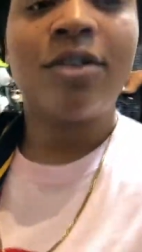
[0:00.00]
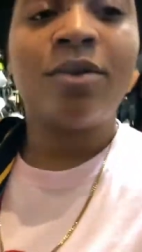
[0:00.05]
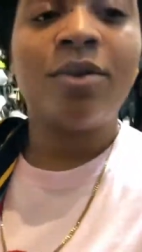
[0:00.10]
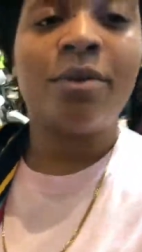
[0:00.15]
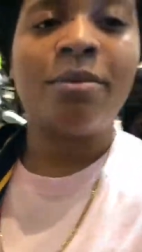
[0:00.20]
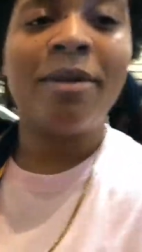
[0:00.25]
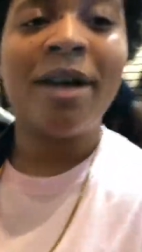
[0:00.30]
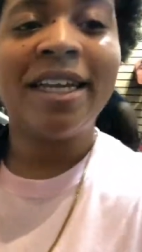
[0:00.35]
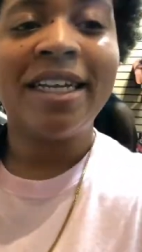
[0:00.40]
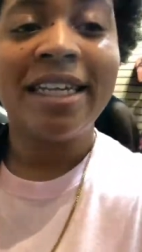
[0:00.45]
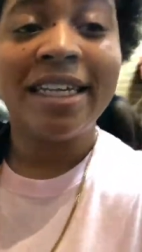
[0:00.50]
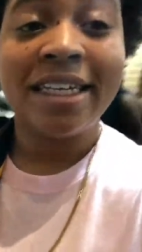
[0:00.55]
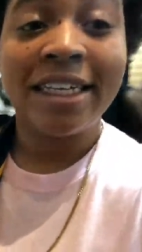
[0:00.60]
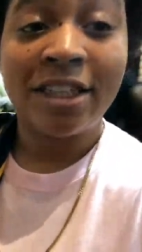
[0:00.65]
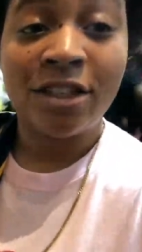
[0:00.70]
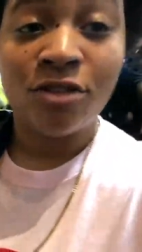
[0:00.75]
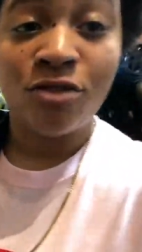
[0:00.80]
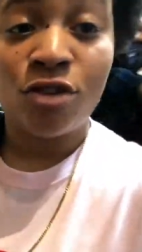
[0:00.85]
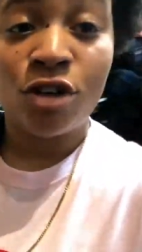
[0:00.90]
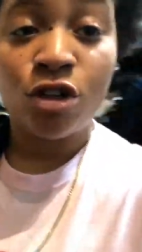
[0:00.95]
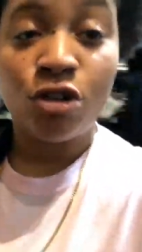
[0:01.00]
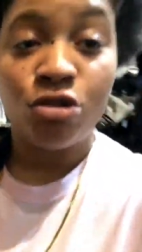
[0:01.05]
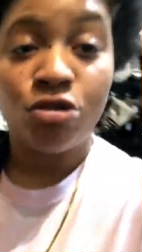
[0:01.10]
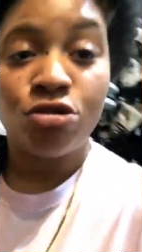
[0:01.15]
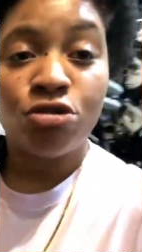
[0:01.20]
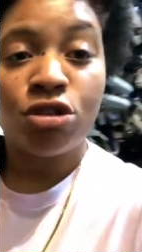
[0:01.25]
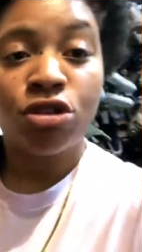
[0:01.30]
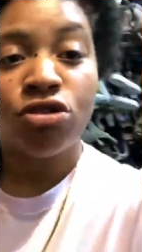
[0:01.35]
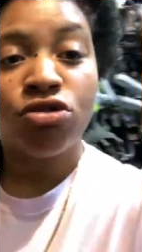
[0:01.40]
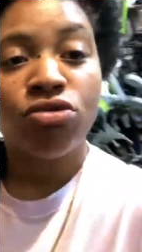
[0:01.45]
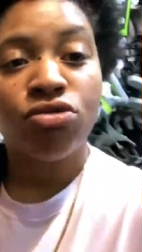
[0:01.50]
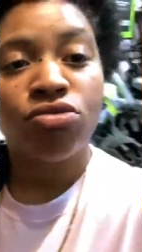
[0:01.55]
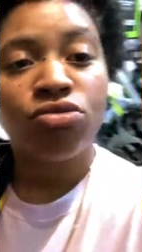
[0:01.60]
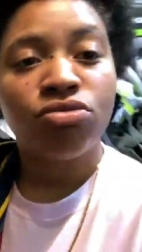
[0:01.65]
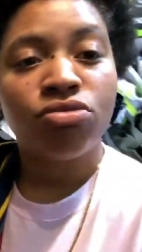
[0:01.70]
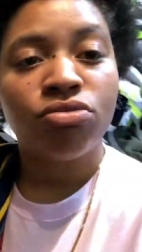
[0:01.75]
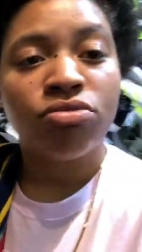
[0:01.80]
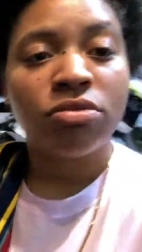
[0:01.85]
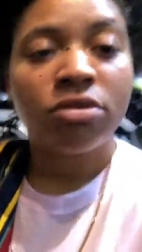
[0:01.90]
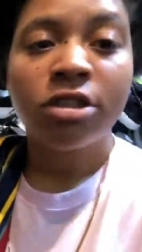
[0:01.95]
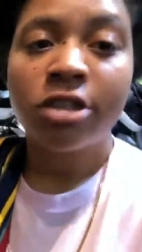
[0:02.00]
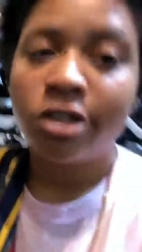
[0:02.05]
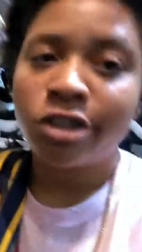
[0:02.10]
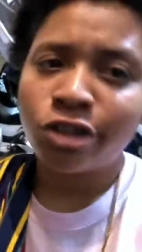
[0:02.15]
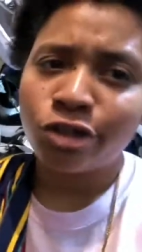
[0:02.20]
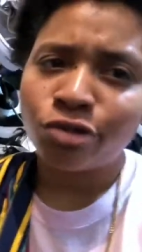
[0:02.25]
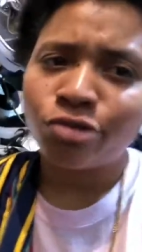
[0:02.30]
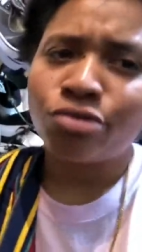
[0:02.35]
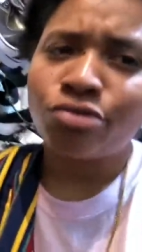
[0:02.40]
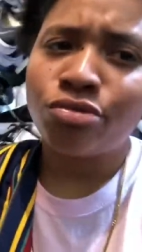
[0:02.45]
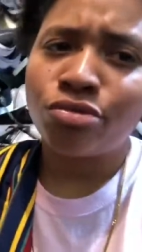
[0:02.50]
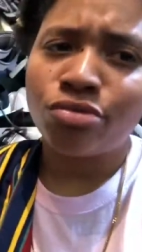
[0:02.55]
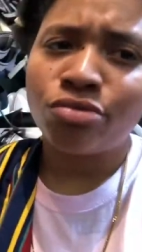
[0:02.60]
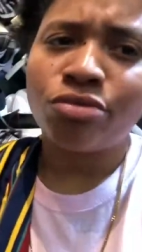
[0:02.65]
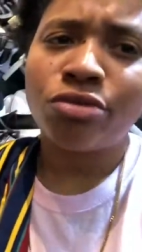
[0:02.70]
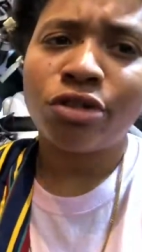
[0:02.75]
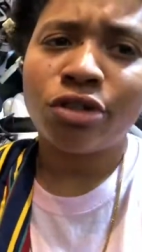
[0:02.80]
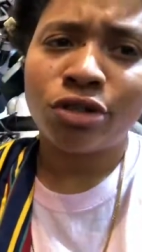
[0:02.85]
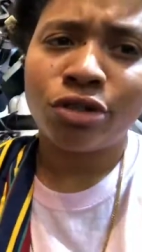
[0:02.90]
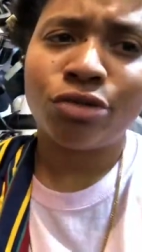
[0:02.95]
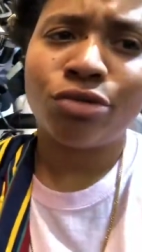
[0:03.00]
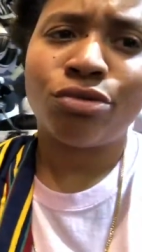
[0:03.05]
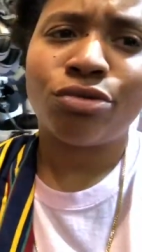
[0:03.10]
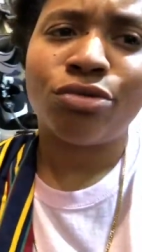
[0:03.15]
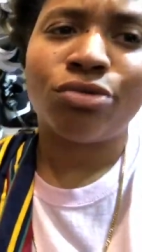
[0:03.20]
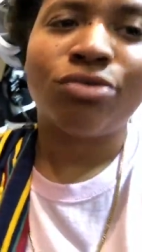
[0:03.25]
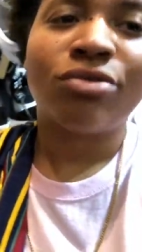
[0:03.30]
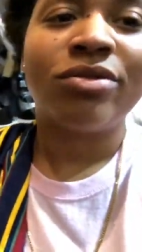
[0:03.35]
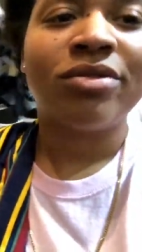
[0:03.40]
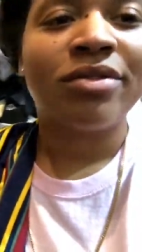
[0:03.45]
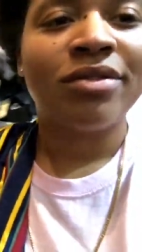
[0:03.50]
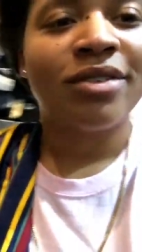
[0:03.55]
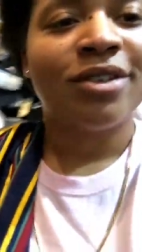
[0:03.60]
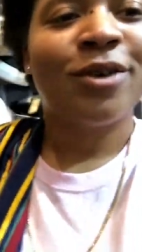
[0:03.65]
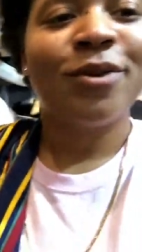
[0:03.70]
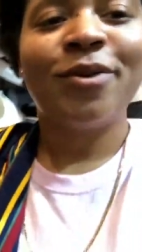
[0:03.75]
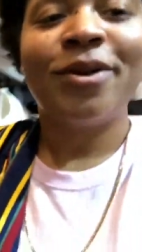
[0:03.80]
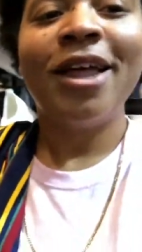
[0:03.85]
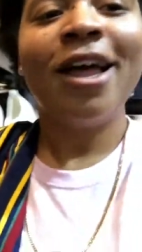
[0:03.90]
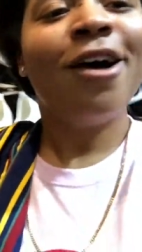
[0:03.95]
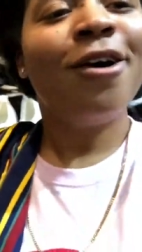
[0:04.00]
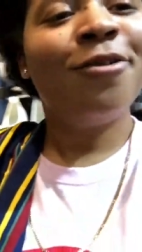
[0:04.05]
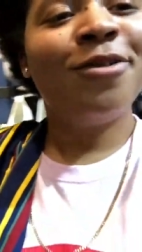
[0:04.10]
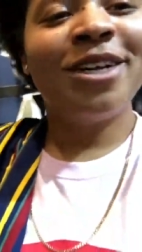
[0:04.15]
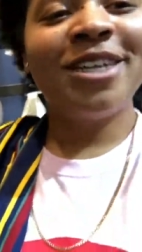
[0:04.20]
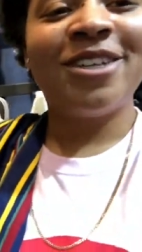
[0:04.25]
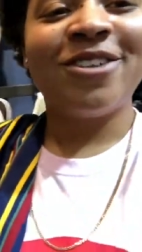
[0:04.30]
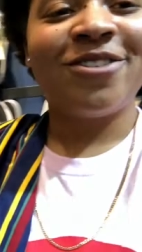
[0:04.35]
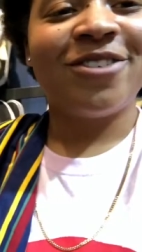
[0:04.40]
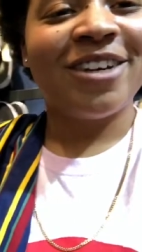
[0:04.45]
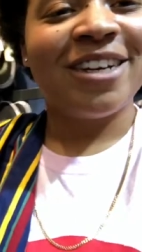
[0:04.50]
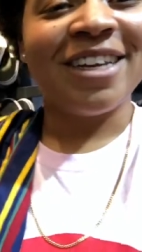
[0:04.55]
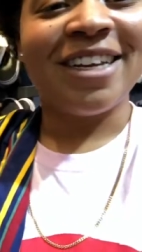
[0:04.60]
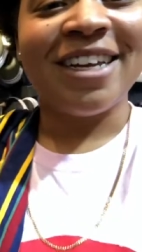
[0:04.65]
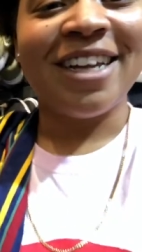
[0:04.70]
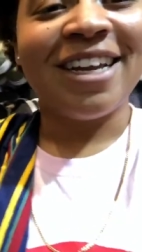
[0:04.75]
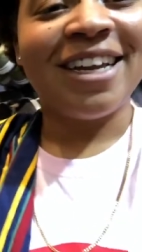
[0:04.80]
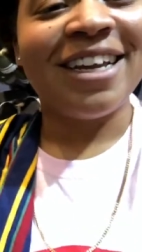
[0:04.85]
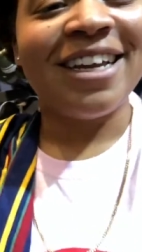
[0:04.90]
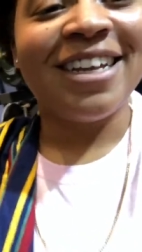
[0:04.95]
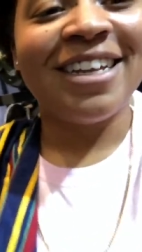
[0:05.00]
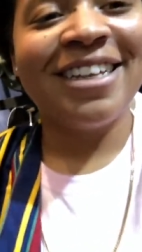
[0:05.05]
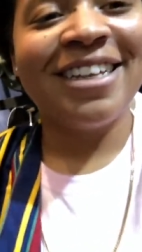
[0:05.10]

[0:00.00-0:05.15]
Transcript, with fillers: We're about to hit the road soon, soon, soon. We always running late.